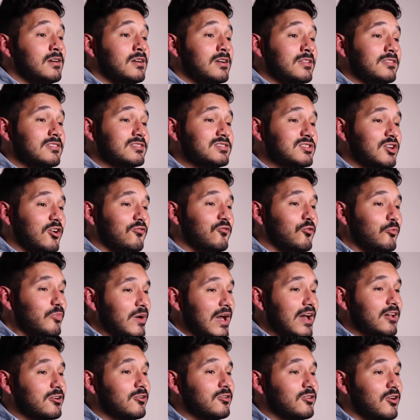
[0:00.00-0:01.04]
The shuffle
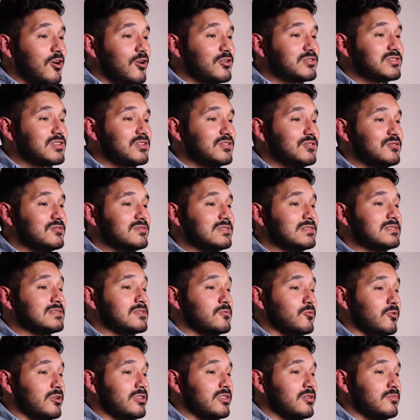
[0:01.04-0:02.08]
pattern also uses a
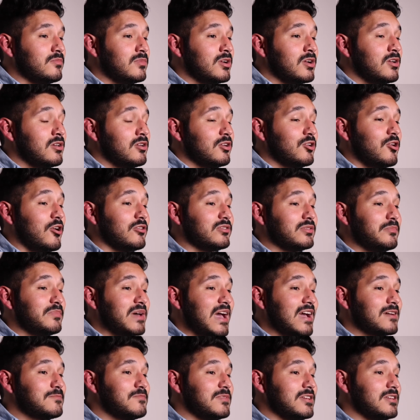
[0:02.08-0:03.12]
rhythm called the
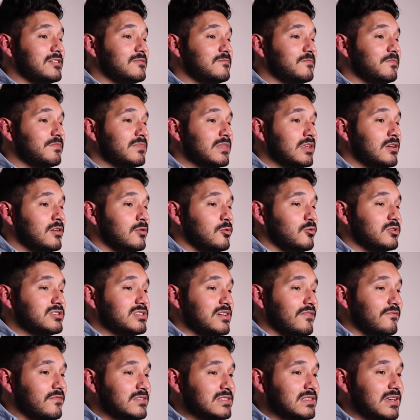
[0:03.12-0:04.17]
backbeat, which
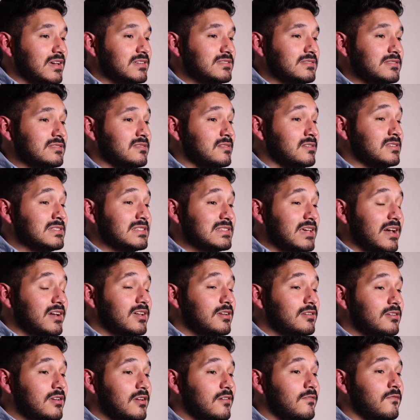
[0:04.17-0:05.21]
emphasizes the
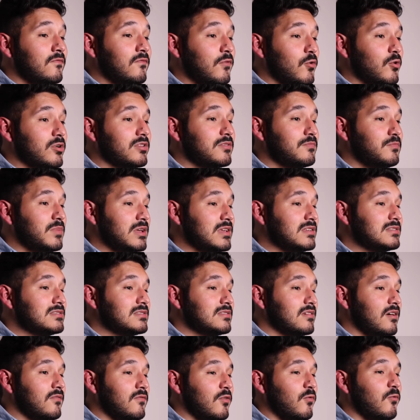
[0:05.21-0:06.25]
second and fourth beats
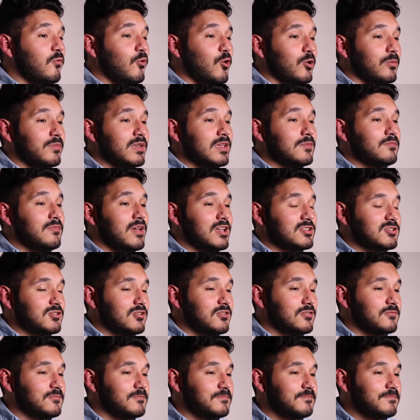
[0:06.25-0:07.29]
of a 4-beat measure.
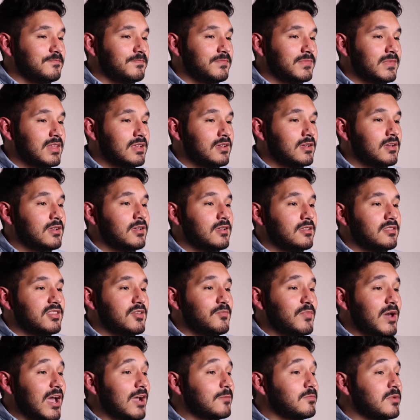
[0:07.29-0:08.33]
The
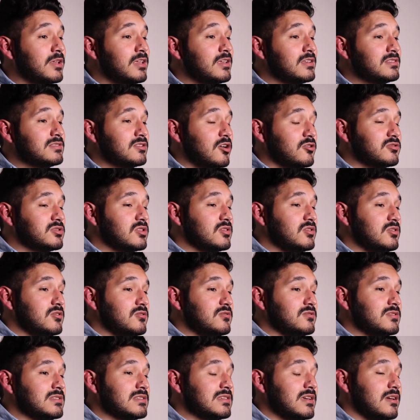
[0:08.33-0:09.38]
backbeat is also
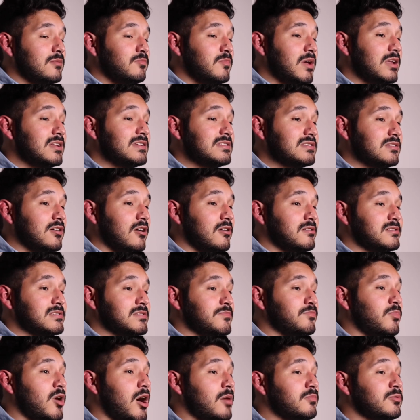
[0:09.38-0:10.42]
used in many songs
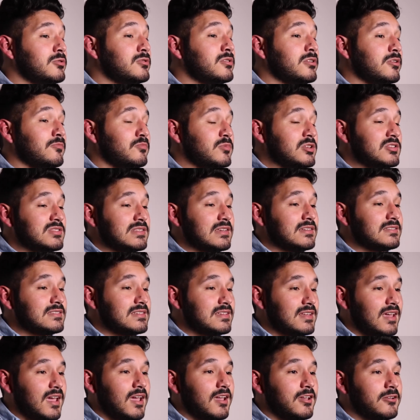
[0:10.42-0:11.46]
in popular music
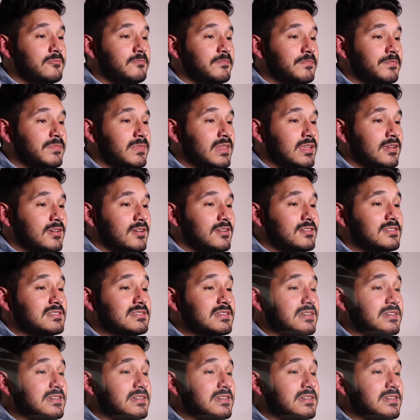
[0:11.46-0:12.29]
today and is